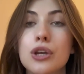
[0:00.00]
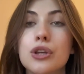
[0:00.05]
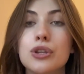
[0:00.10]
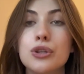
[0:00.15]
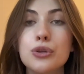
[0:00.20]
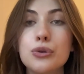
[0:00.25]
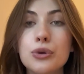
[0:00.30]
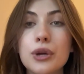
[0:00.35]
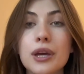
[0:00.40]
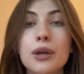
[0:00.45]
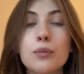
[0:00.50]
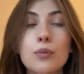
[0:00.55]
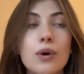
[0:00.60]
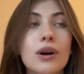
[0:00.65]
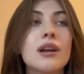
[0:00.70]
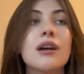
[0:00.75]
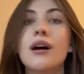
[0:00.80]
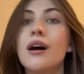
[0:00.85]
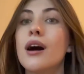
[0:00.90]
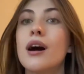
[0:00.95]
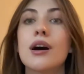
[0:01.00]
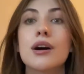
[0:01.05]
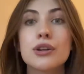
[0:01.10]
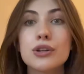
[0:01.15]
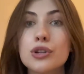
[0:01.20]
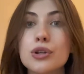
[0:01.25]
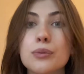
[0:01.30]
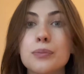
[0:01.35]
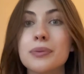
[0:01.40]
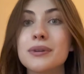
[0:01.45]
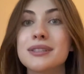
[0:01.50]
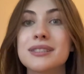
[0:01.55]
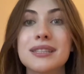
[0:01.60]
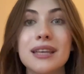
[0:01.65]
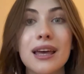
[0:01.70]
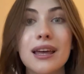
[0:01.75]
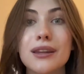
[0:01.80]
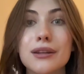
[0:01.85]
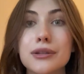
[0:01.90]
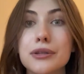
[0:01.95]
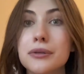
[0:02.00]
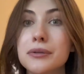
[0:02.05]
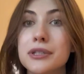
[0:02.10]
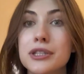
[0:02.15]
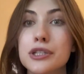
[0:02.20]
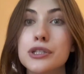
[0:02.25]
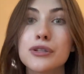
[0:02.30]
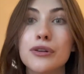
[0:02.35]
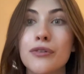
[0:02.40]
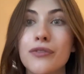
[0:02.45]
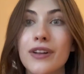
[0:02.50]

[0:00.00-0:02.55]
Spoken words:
you can 100% do digital